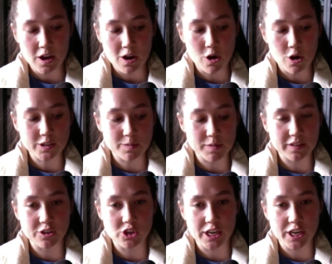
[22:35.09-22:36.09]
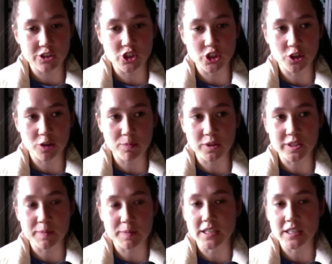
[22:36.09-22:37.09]
ultimately changed your
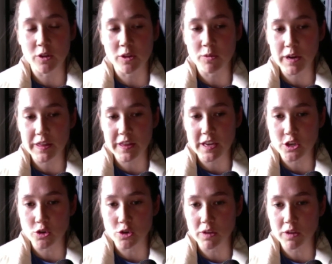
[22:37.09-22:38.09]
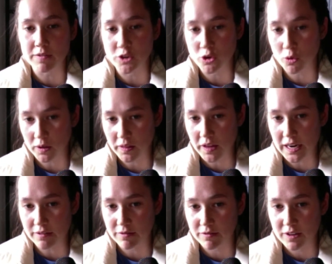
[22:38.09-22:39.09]
perspective on the way that you live your
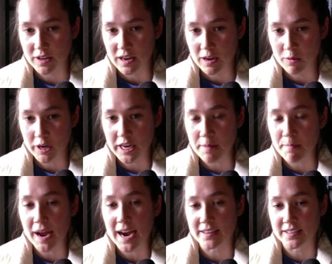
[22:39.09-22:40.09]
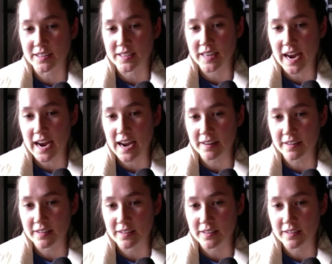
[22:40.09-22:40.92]
life? What impact has it had?